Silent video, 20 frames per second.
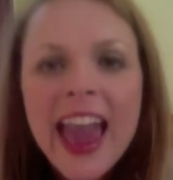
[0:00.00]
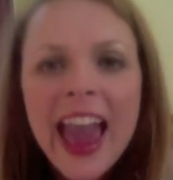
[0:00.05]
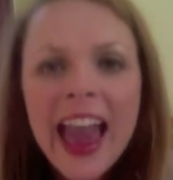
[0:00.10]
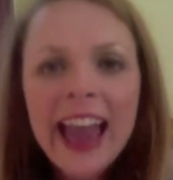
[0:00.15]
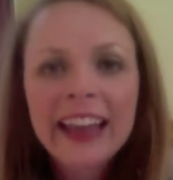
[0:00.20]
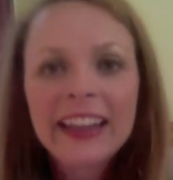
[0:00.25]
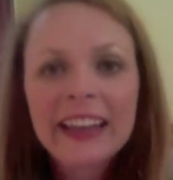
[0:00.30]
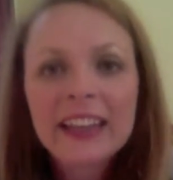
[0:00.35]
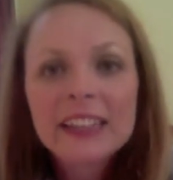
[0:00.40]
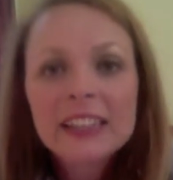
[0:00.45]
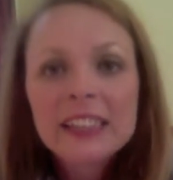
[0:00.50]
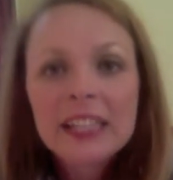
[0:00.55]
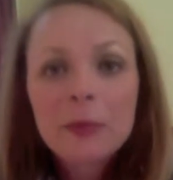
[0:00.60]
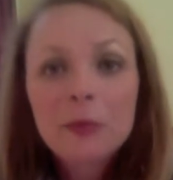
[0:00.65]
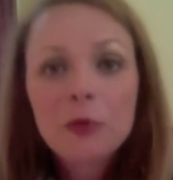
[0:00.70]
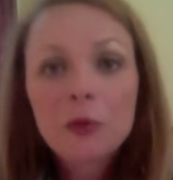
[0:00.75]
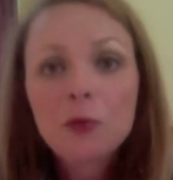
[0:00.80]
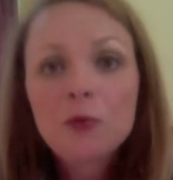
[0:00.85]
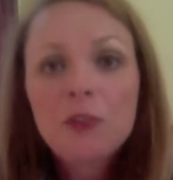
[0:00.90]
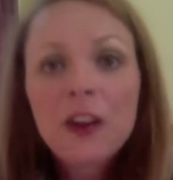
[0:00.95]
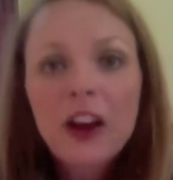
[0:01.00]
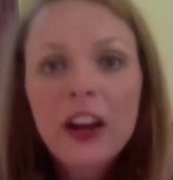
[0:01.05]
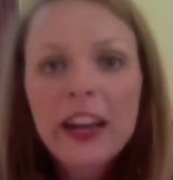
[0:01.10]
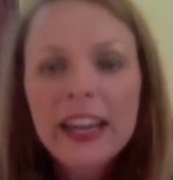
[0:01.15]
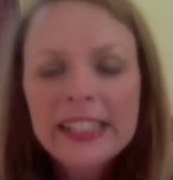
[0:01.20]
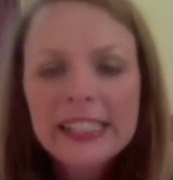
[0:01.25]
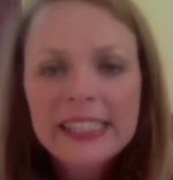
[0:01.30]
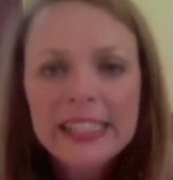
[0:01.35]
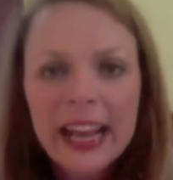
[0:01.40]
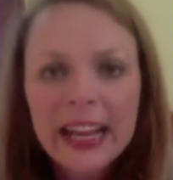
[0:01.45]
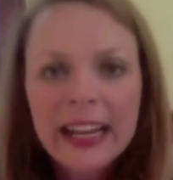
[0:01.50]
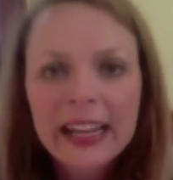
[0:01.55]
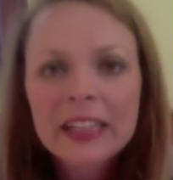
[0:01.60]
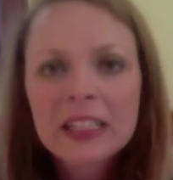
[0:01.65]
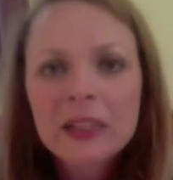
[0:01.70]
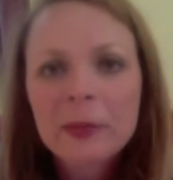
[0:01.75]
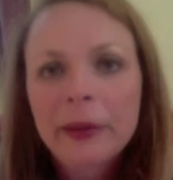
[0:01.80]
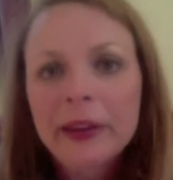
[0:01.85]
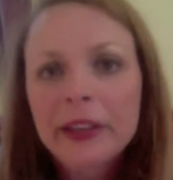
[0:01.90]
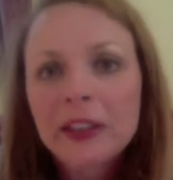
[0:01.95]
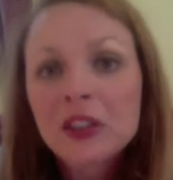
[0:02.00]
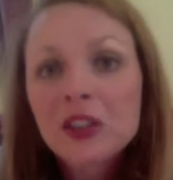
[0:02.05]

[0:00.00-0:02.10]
and it seemed very exciting to me.